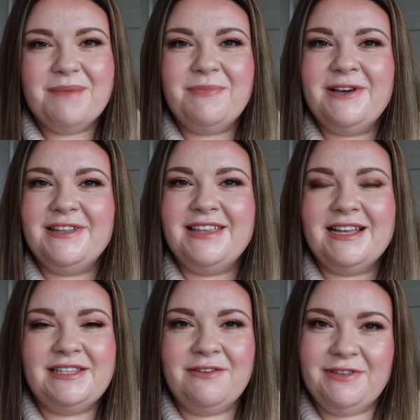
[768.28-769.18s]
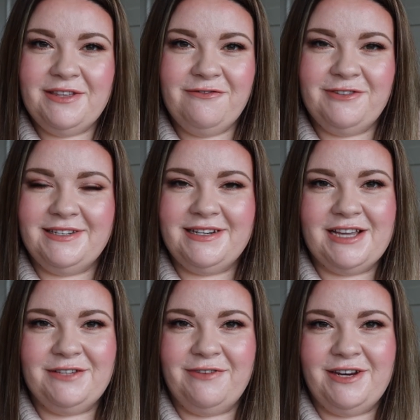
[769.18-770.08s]
But that's everything for
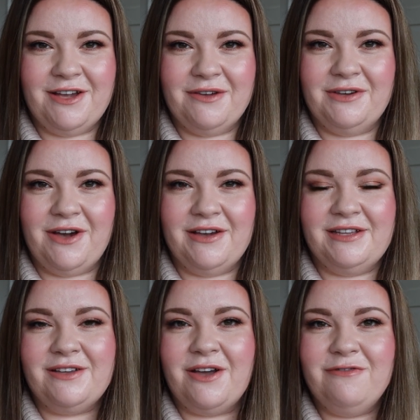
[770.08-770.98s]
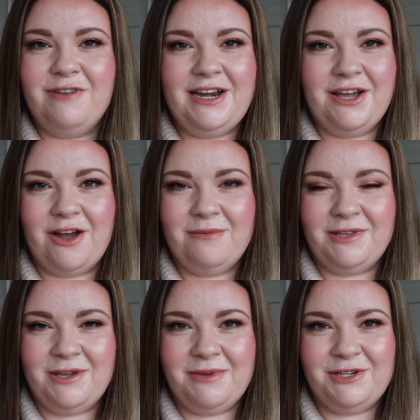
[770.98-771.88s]
today's video guys. I really hope
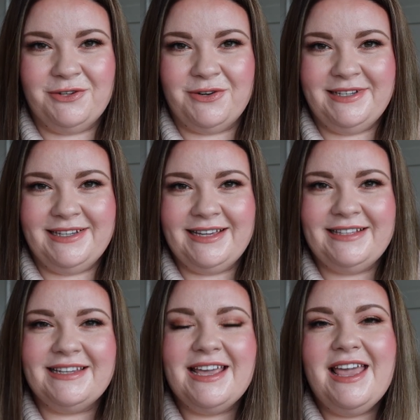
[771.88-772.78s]
that you enjoyed it.